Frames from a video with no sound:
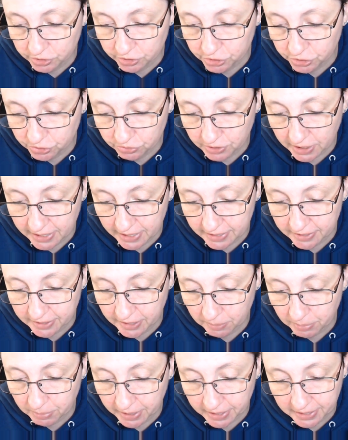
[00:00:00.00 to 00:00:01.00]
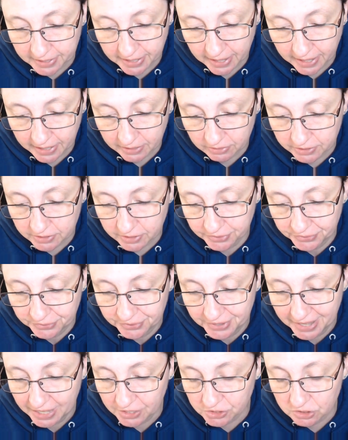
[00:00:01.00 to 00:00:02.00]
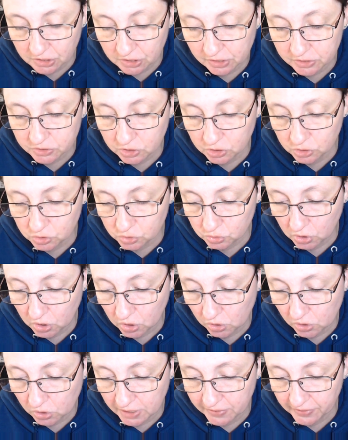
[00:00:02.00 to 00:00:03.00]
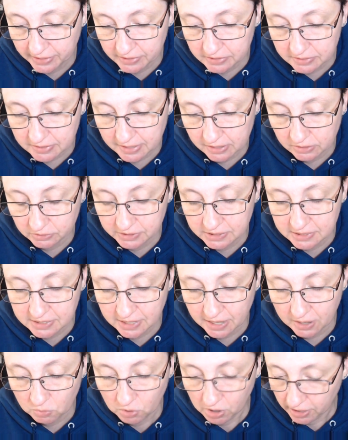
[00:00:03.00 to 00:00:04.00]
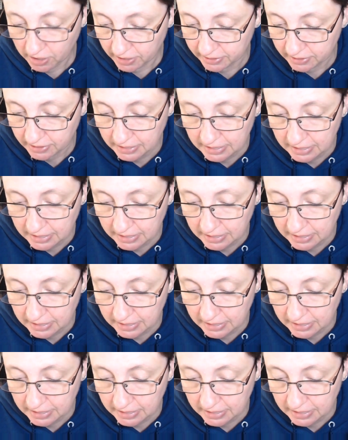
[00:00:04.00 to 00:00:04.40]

June ended up on an island under nationalist control and then settled in Taiwan,